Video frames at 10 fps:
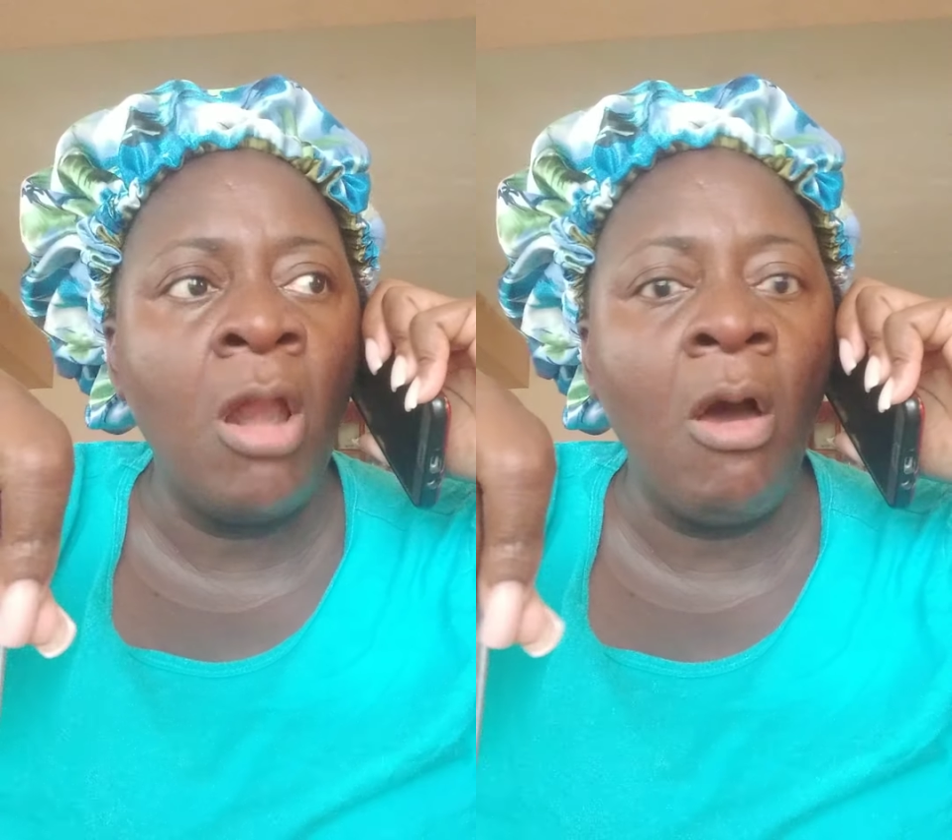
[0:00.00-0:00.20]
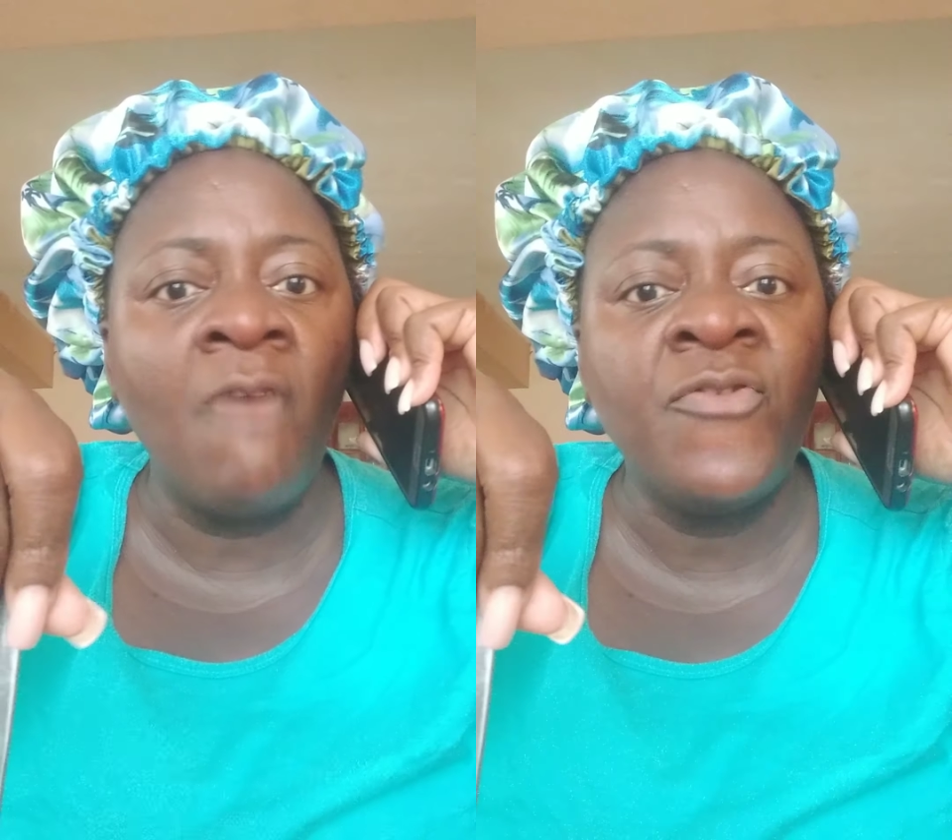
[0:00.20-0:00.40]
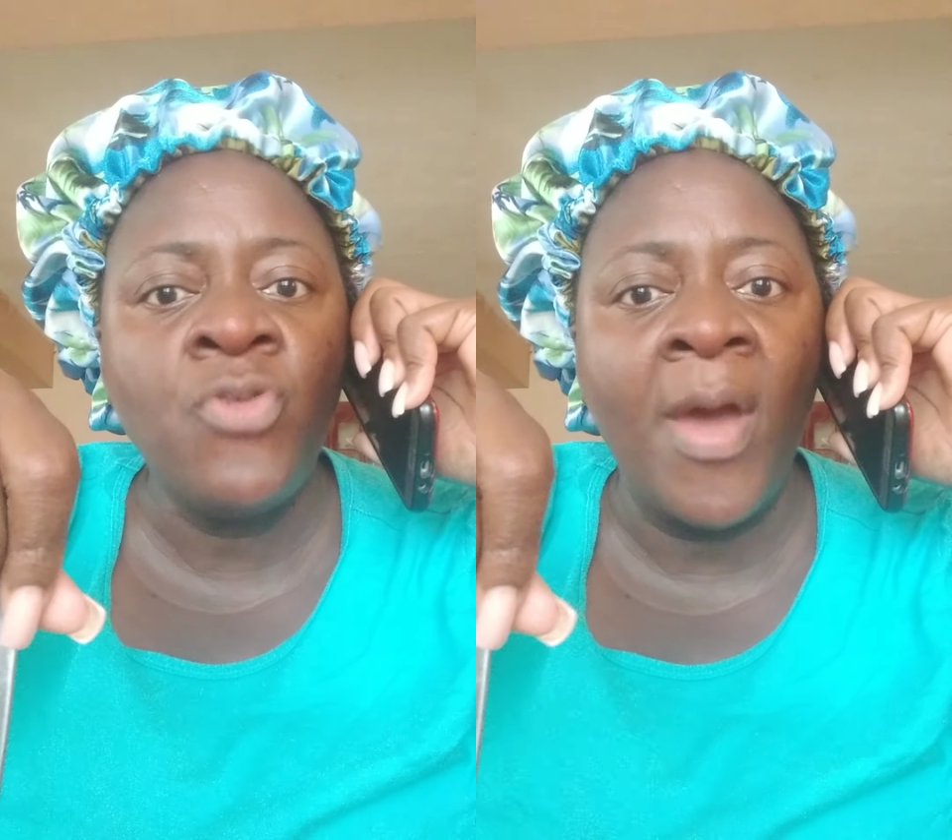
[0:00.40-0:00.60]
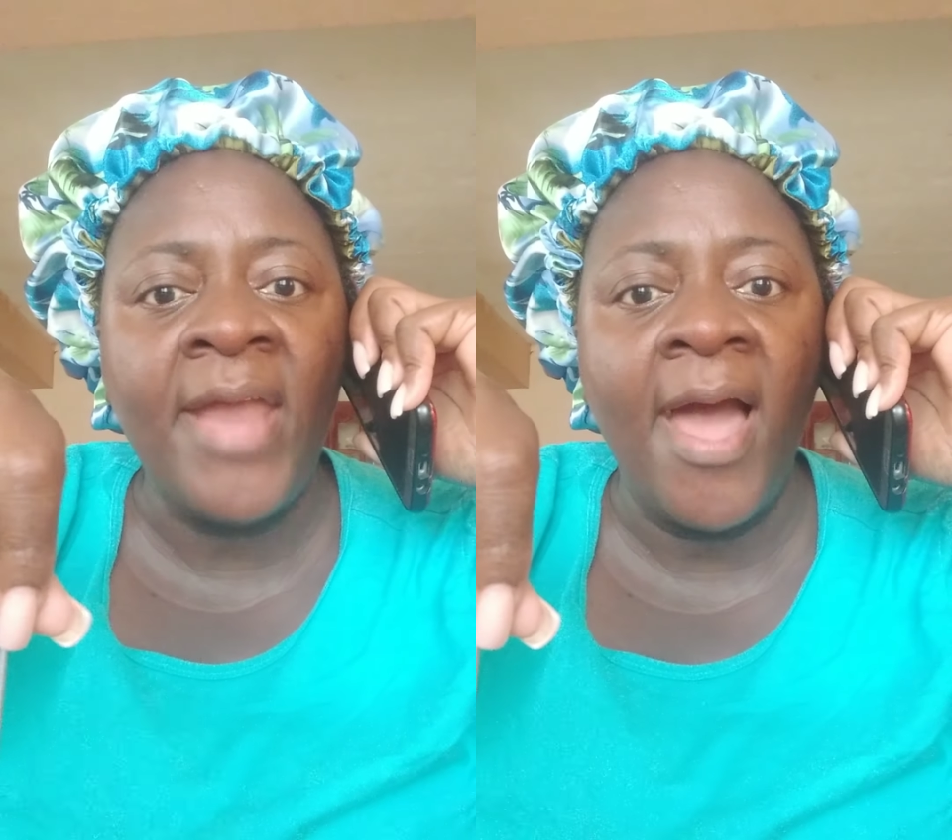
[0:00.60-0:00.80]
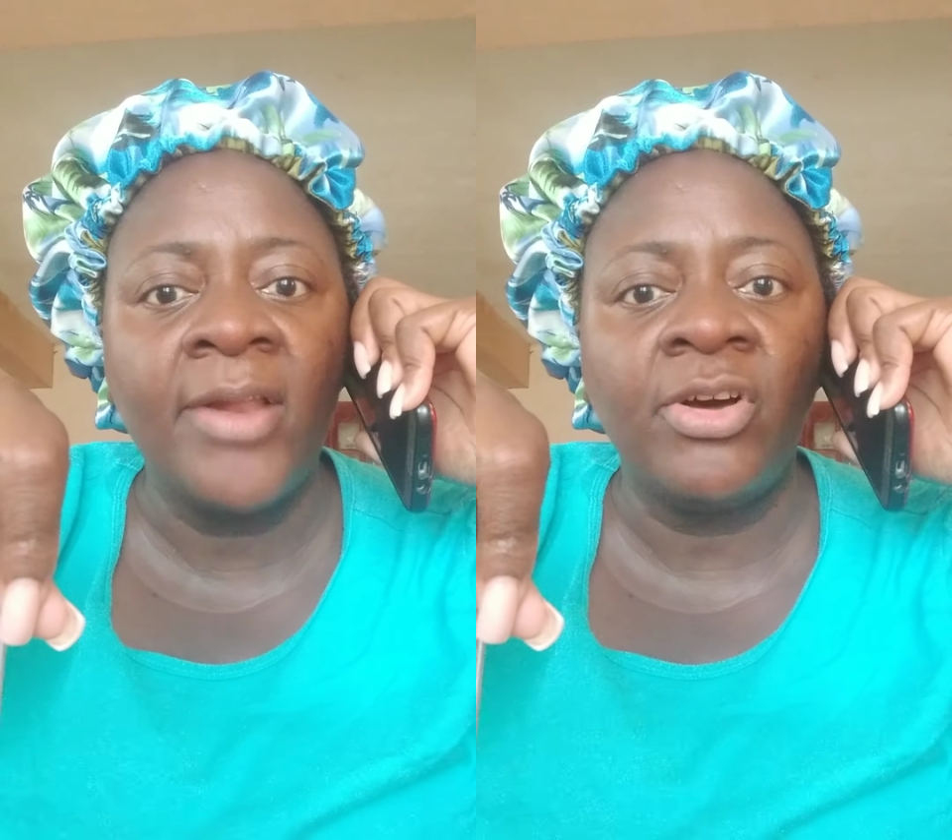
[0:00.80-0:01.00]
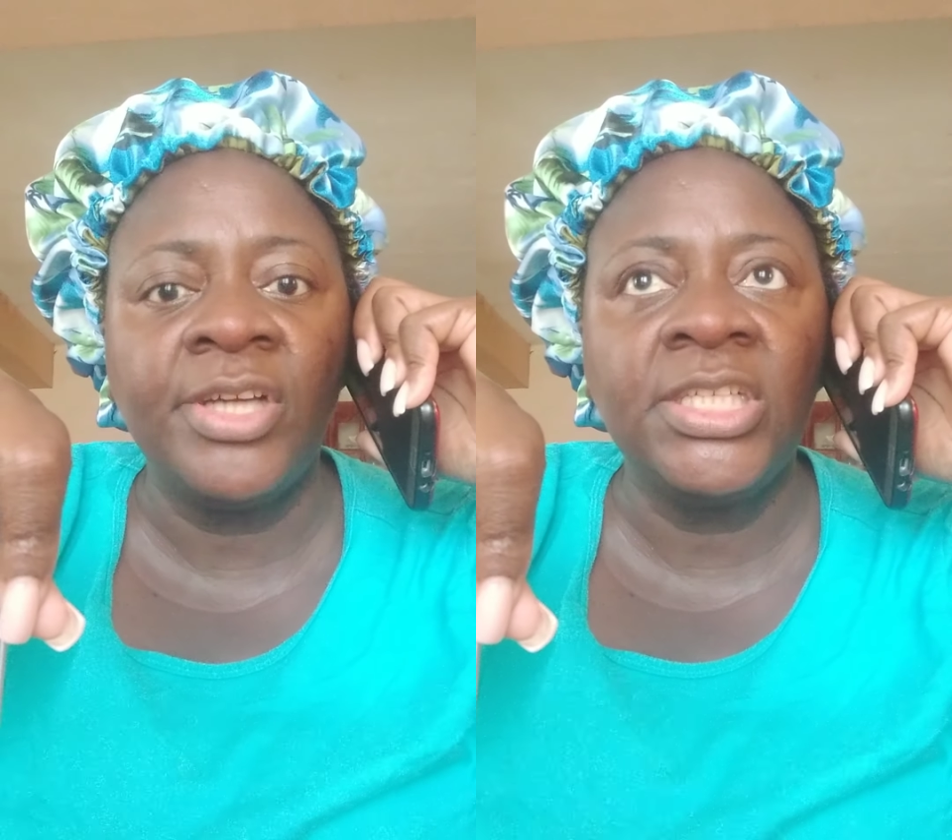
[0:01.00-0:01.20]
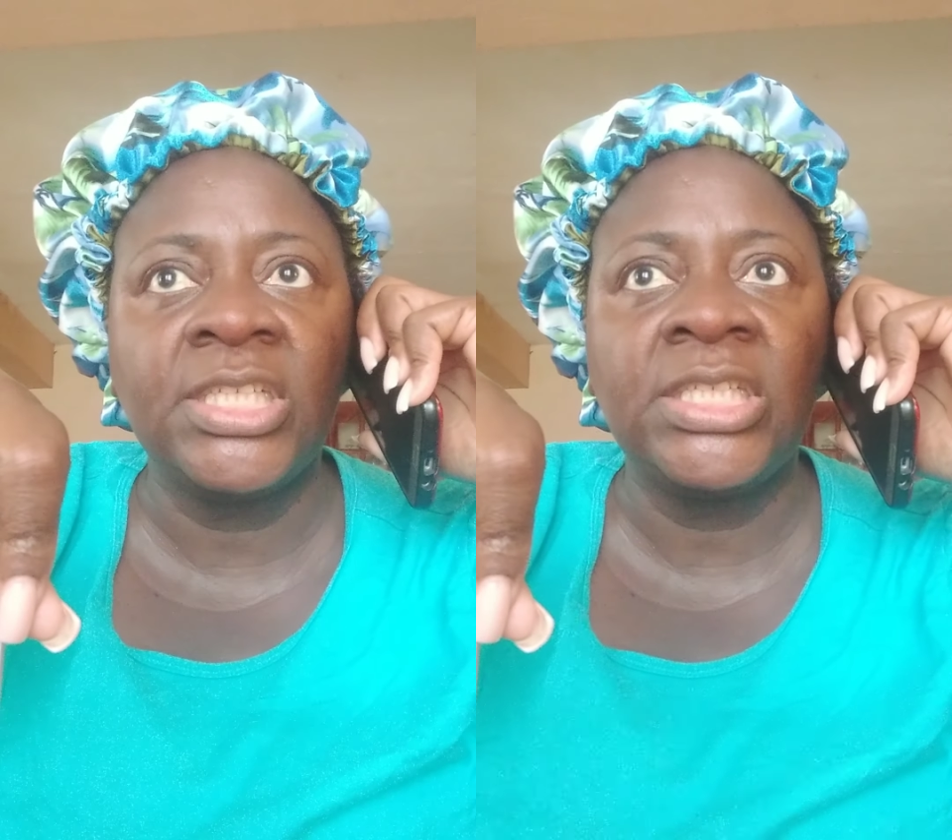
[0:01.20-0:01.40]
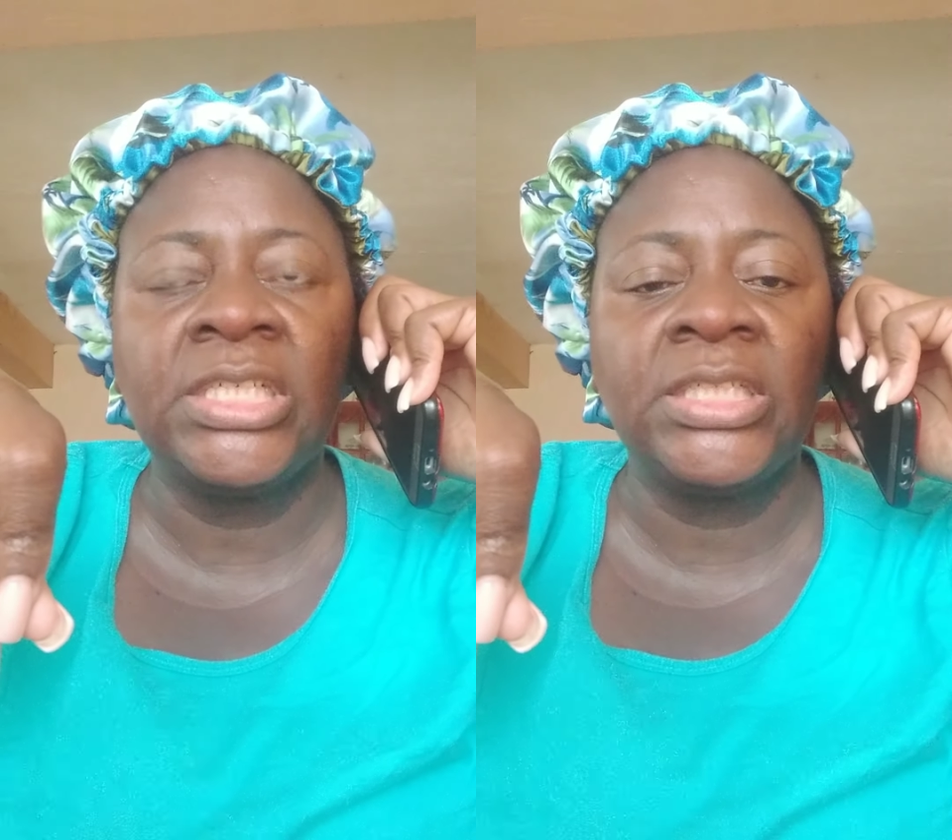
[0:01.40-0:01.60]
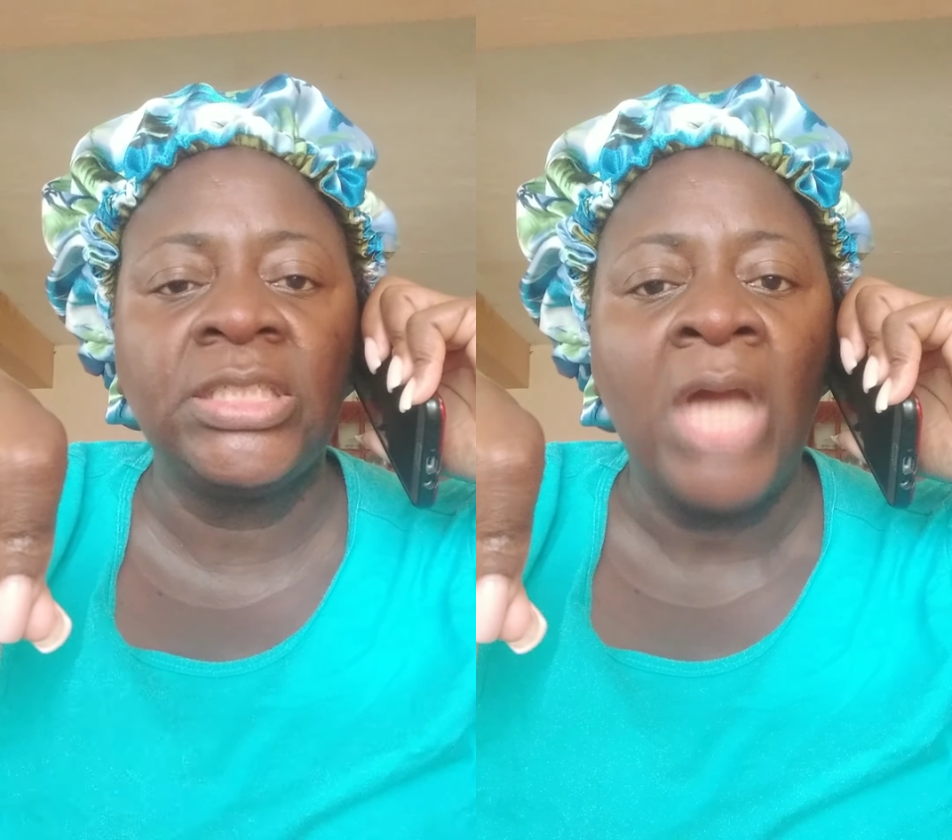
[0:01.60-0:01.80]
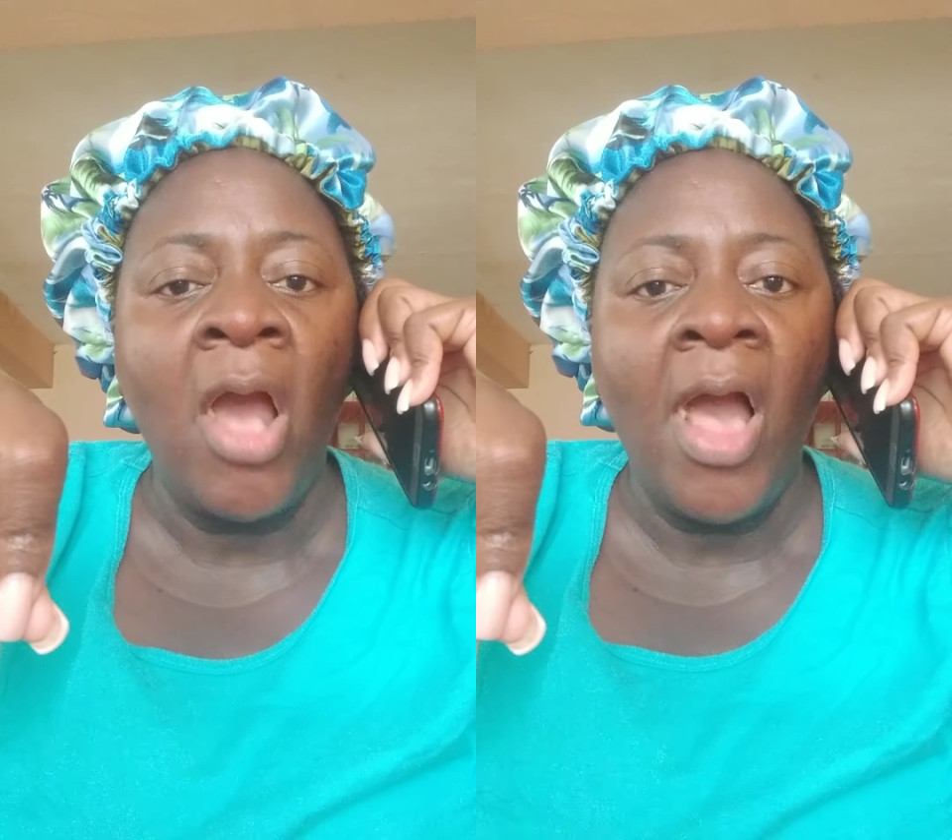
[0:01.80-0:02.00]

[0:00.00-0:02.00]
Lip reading: love you and all kind of thing.